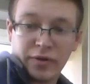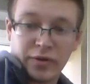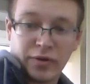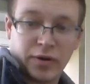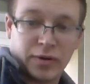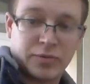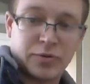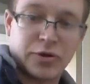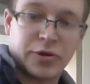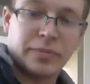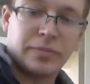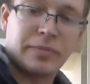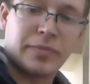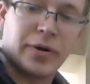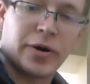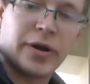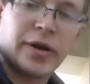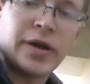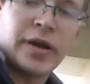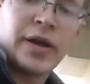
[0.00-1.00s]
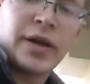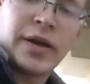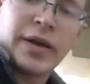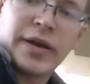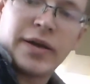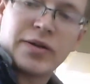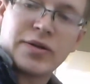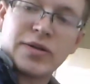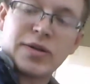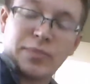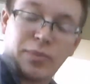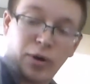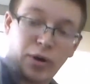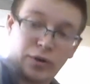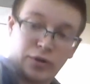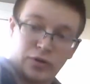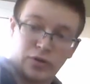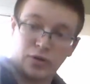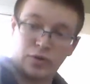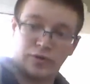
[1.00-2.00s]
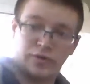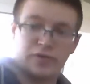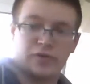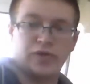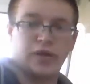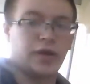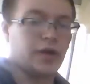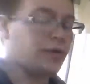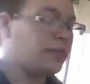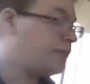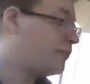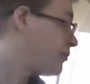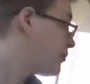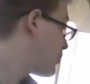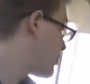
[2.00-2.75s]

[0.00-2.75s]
the interruption, but here's the part 2 of the video.